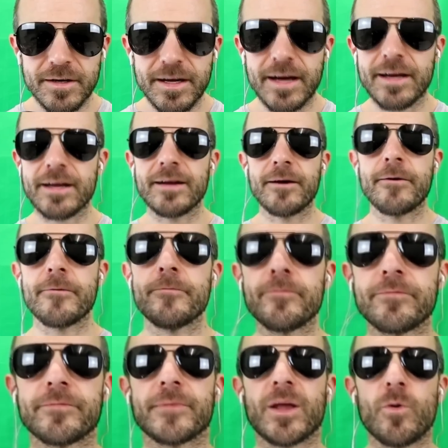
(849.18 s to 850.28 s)
Like,
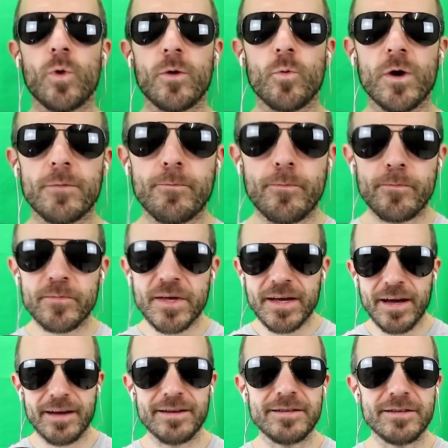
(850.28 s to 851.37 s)
what, what
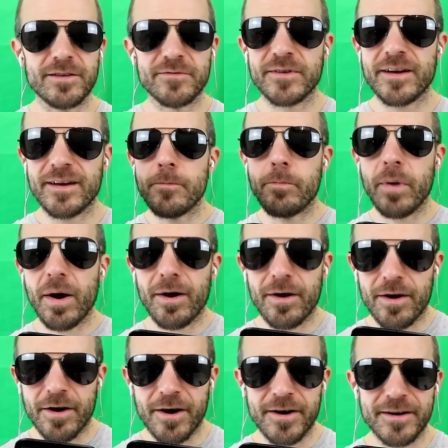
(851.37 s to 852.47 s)
kind of a bar